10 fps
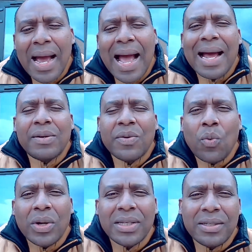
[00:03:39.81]
And
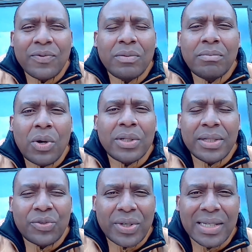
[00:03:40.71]
what is even more
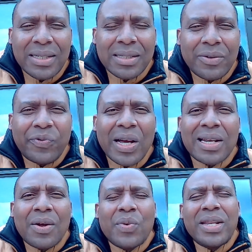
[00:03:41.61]
distressing is the fact
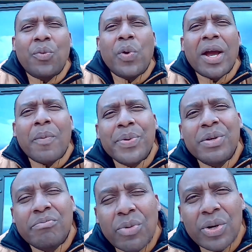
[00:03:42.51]
that when they wake up in the
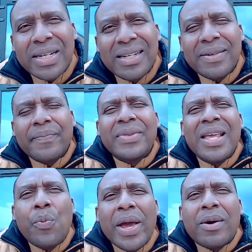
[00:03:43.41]
morning, they
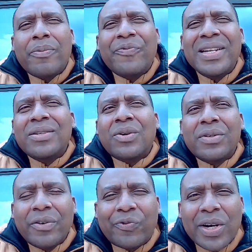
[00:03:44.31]
wake up feeling
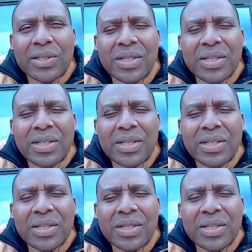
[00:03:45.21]
unrefreshed.